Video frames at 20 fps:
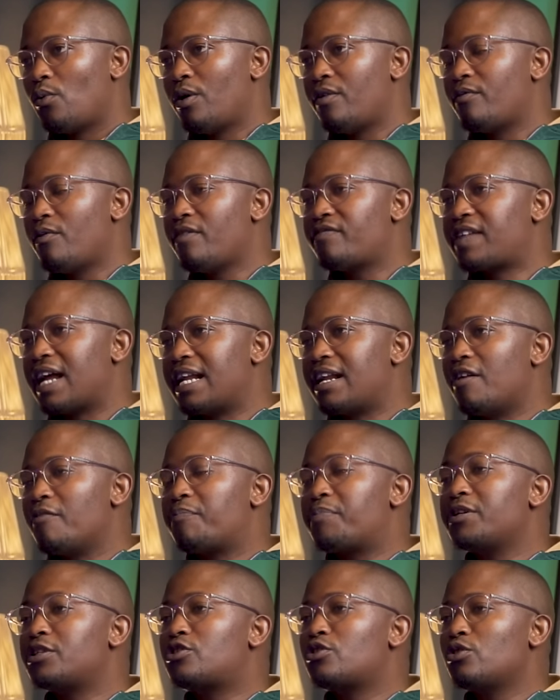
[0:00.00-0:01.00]
We've done
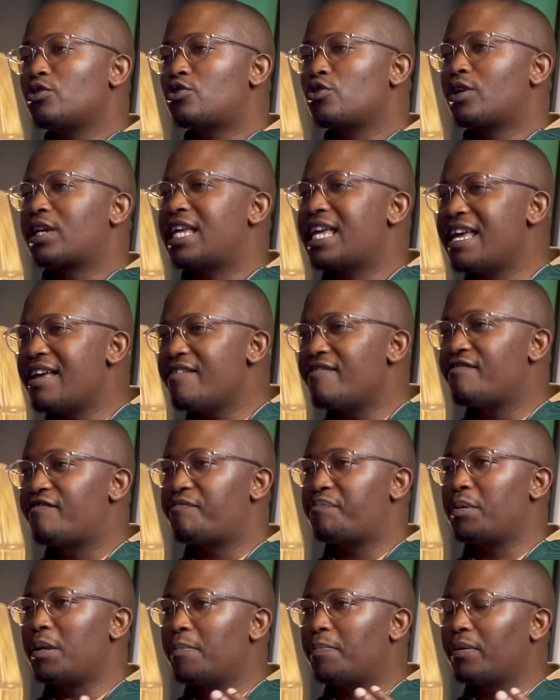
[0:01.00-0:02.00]
our bit to
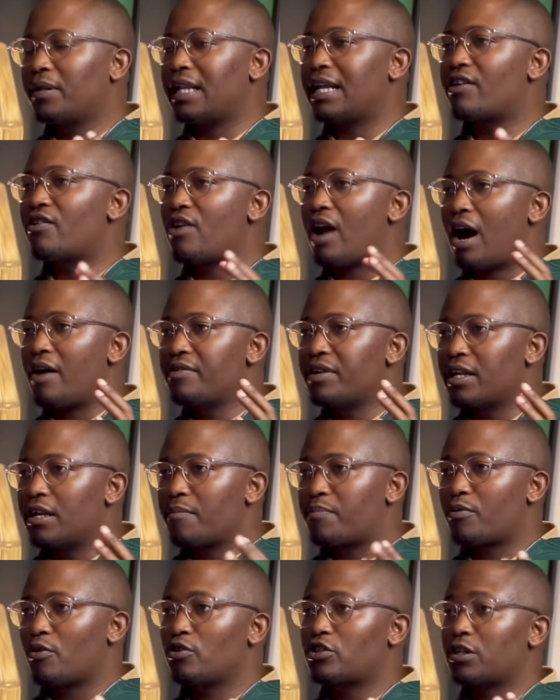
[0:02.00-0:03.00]
give people a rounded
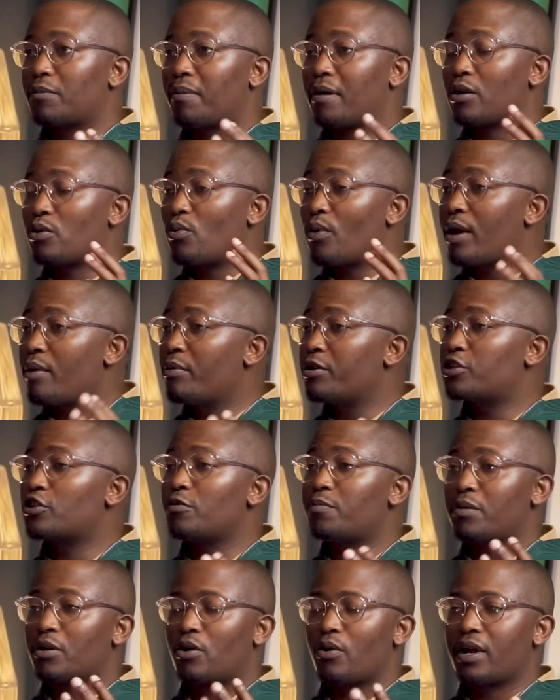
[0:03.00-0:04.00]
approach about where we
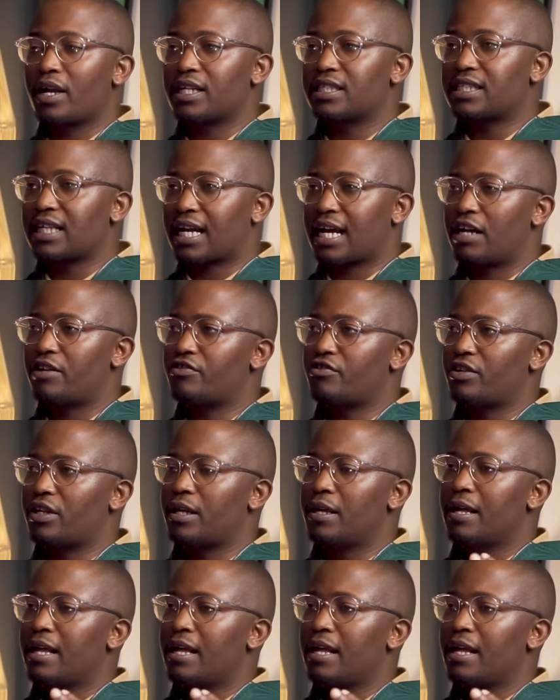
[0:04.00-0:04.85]
should be going as a country.